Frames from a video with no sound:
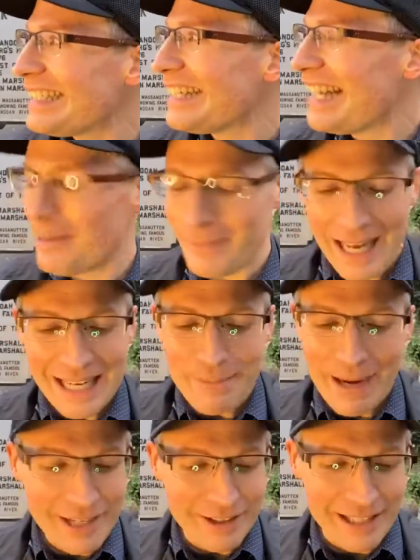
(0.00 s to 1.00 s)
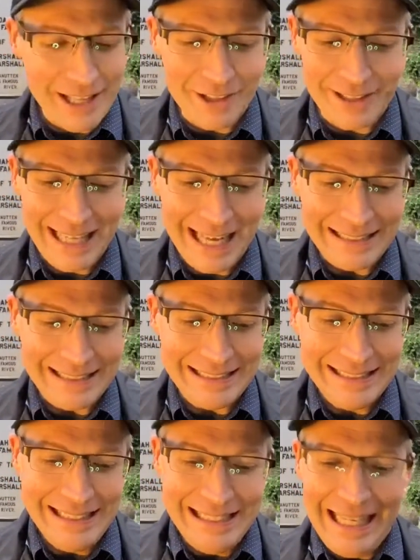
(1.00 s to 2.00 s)
I'm not in moderate color yet,
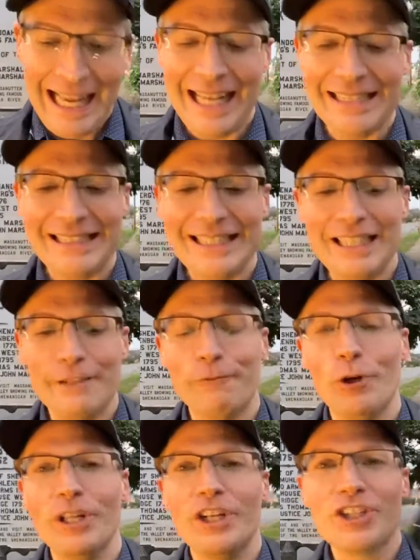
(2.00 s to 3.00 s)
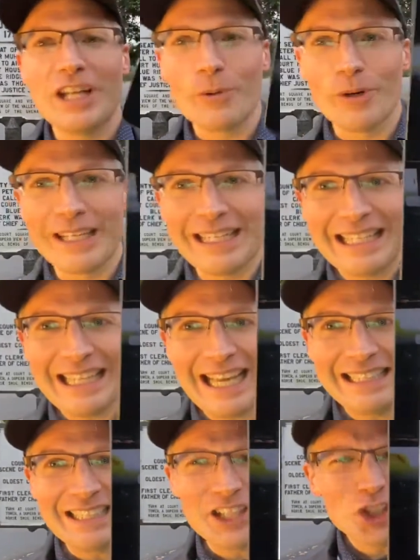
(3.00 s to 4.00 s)
as the foliage network
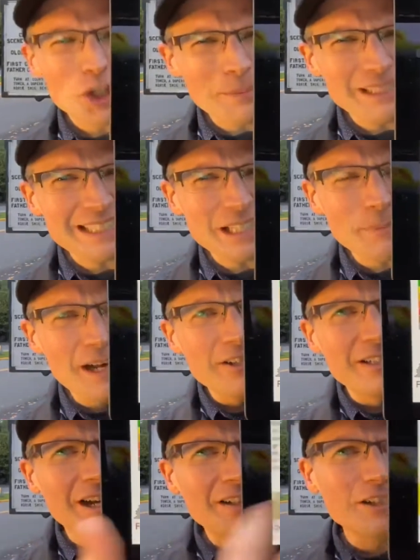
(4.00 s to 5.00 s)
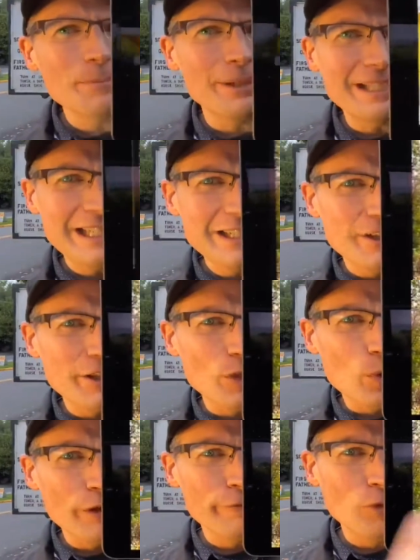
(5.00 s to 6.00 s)
indicates. I should be seeing moderate color, but here on the
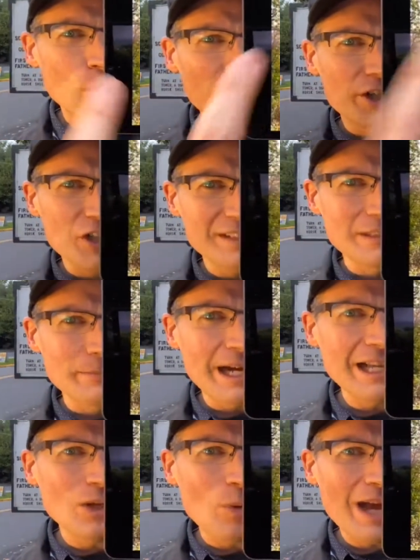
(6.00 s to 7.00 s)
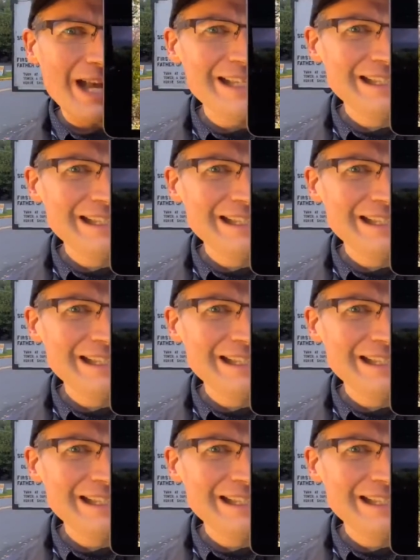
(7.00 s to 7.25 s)
North Fork, just a mile away,